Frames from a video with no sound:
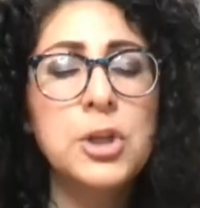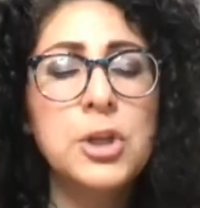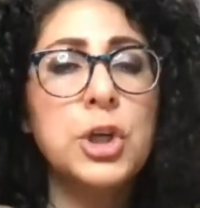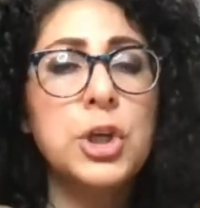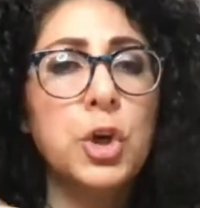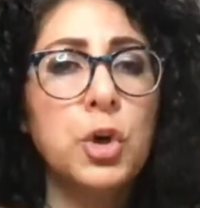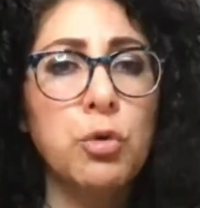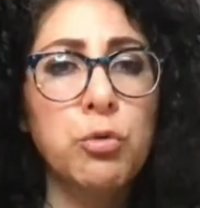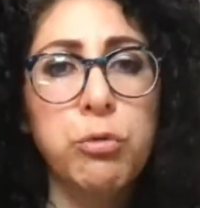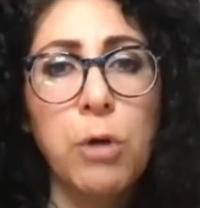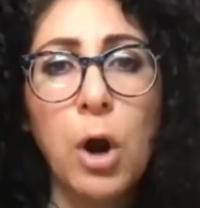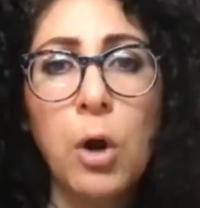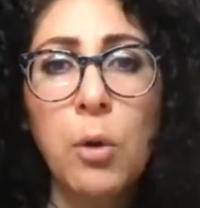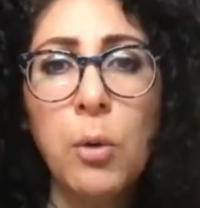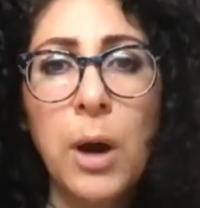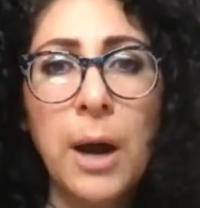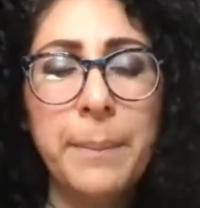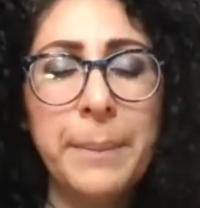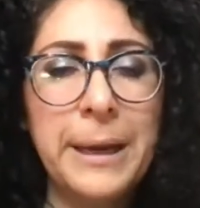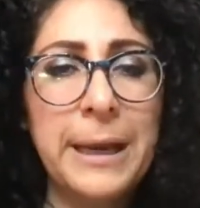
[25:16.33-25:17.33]
to
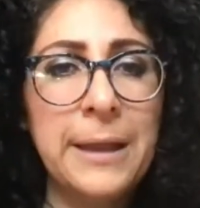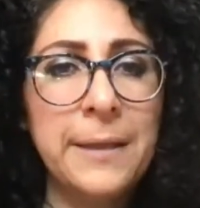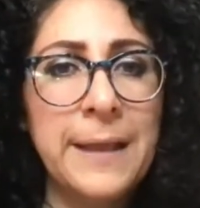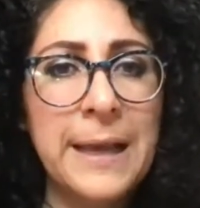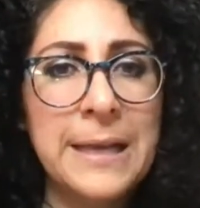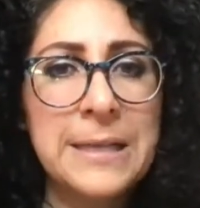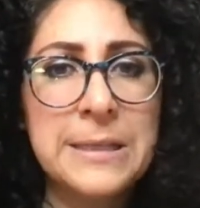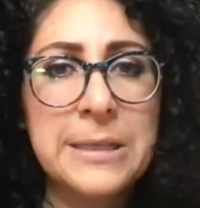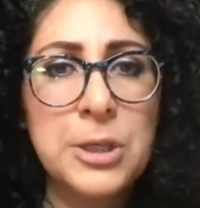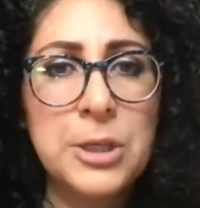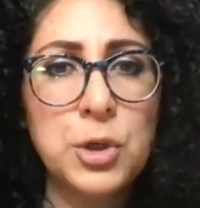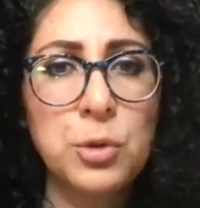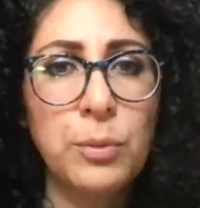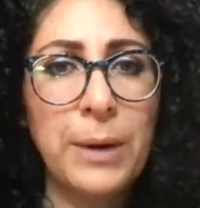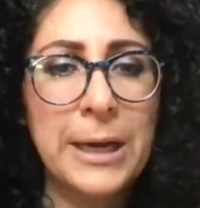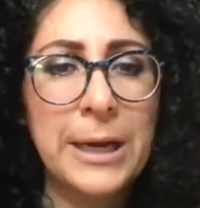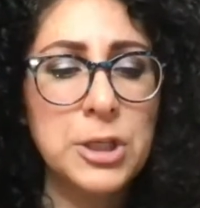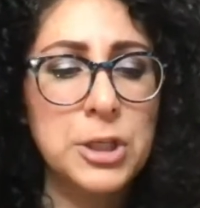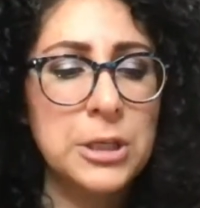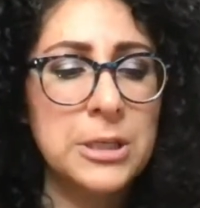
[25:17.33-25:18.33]
grow up in that
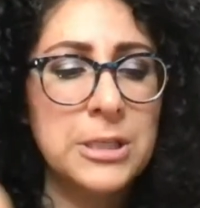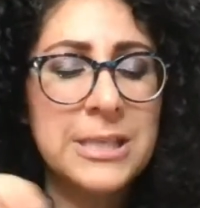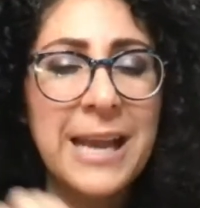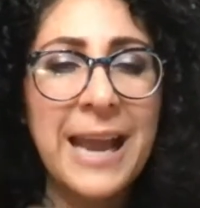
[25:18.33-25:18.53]
situation,